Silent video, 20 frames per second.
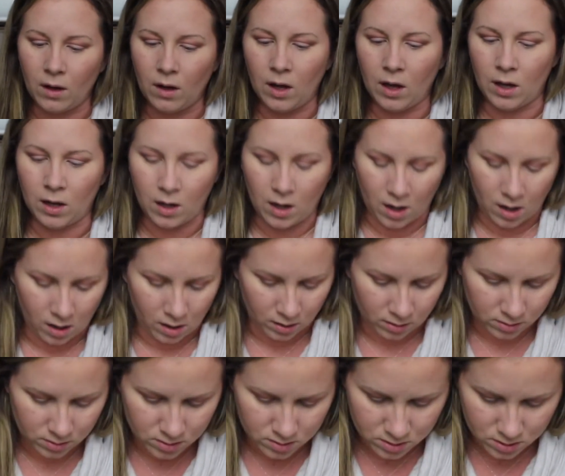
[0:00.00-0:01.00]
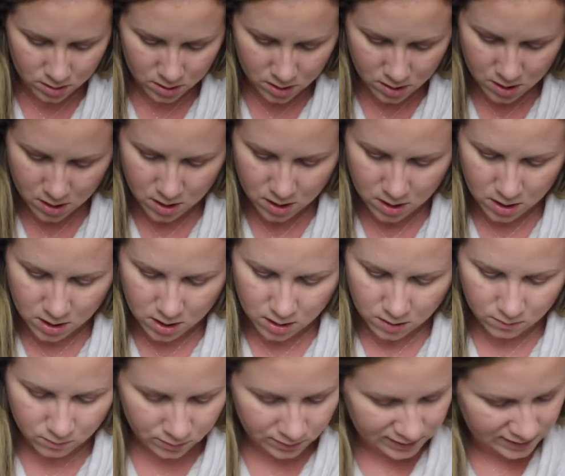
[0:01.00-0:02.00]
and
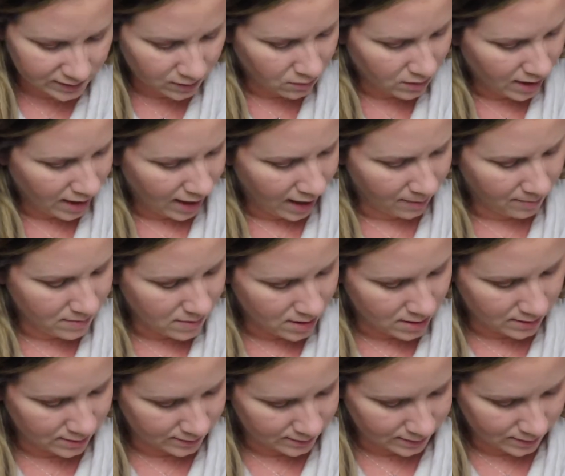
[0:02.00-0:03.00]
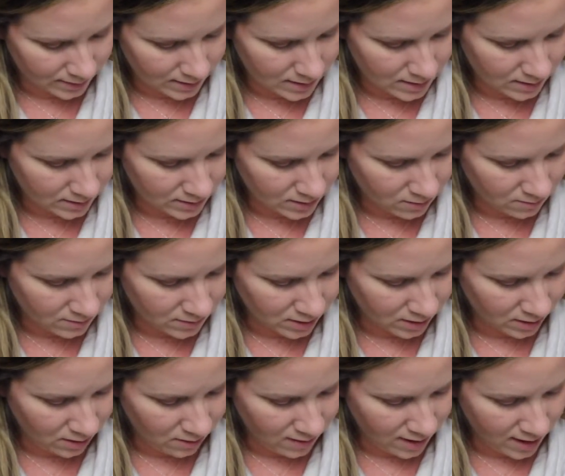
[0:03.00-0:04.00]
we'll see what happens. So I'm
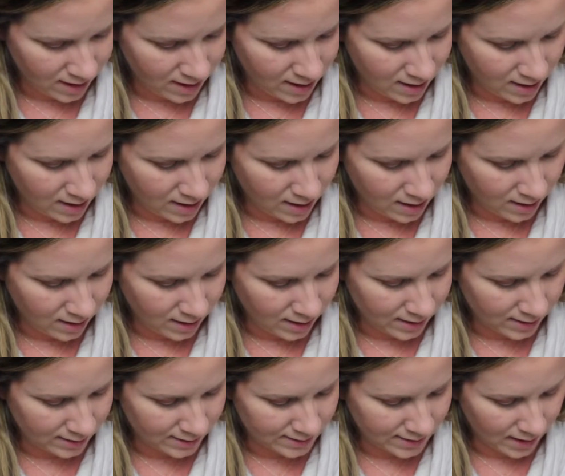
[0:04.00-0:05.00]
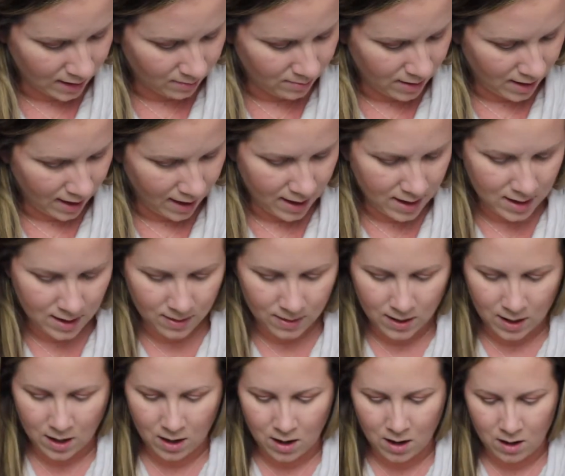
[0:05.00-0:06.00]
going to go ahead and dab that in
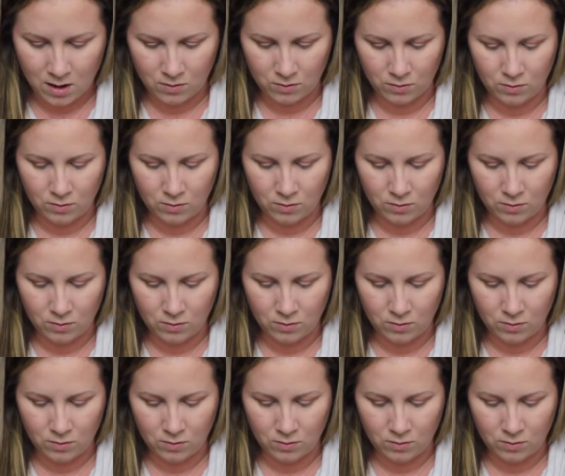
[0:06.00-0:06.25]
there.